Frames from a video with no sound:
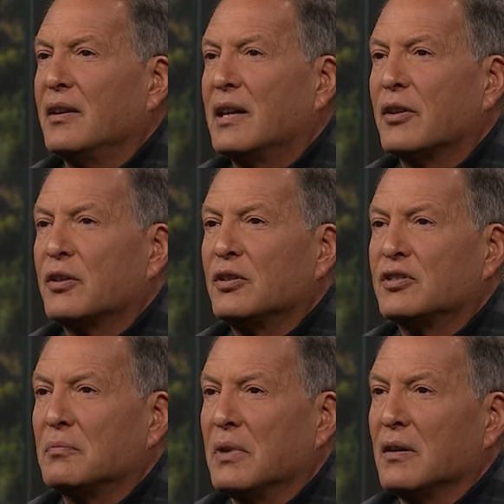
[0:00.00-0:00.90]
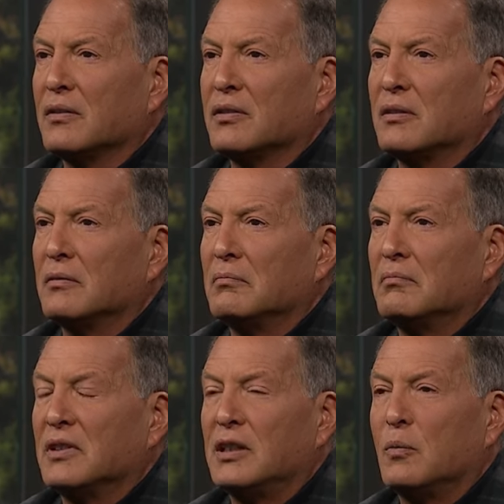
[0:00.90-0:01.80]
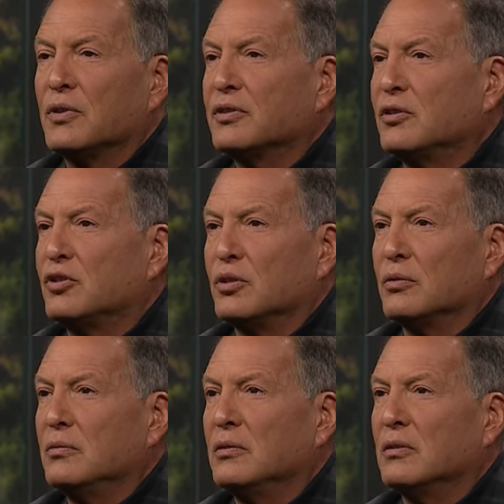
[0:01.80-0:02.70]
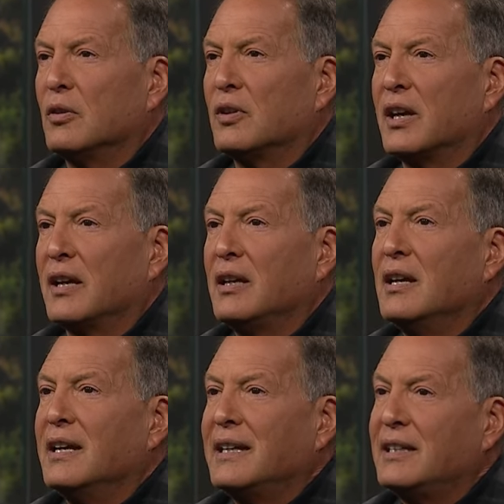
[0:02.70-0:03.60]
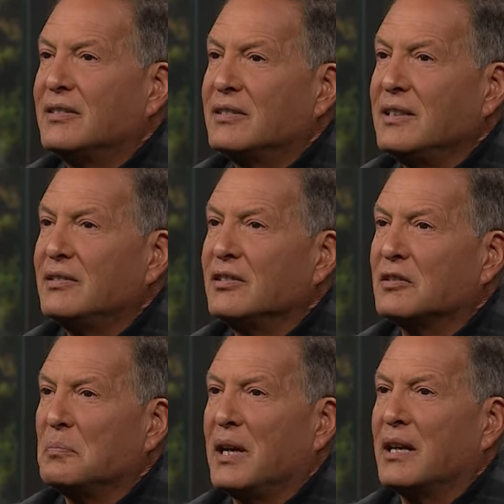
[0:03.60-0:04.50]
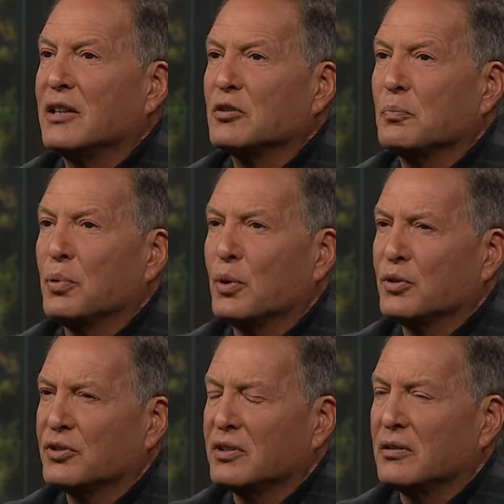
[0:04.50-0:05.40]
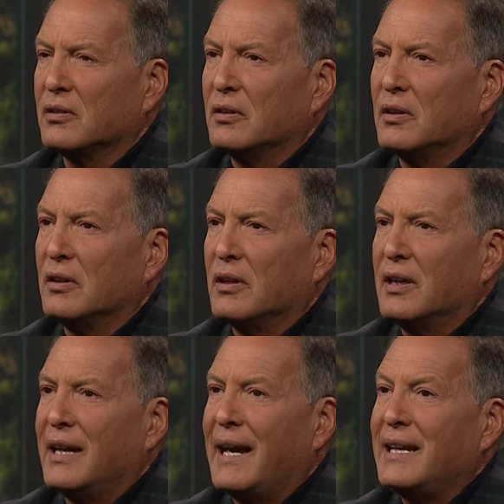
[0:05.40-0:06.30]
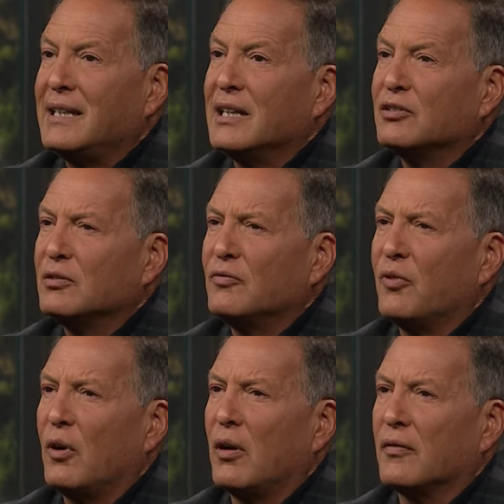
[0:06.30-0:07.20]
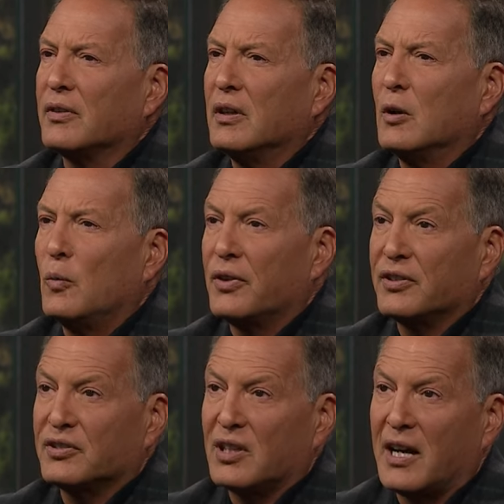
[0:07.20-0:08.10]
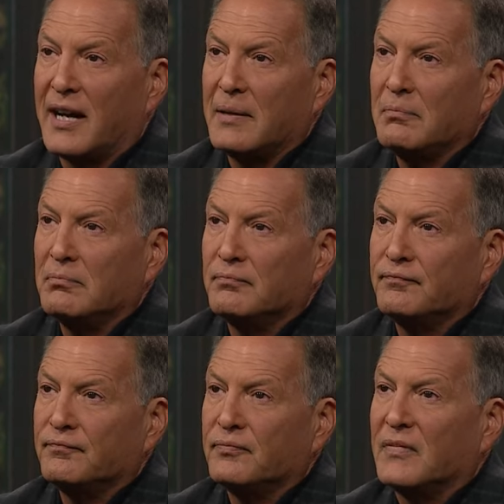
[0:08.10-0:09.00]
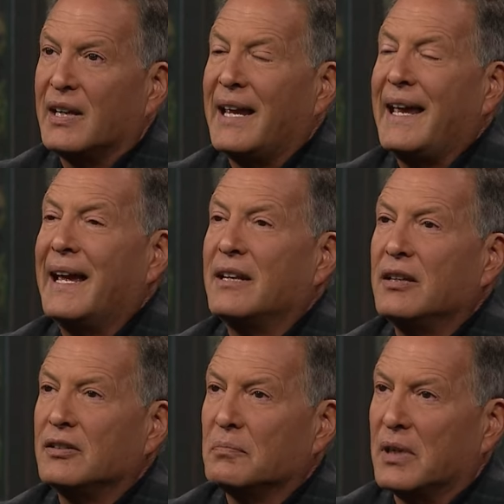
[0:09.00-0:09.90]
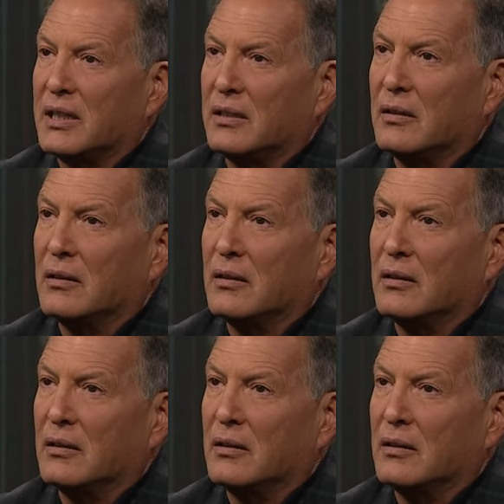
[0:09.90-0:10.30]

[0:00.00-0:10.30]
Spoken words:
Now, the Good Samaritan, he wasn't a Jew, okay? He sees this man as a person, and he gets involved with his time and his money.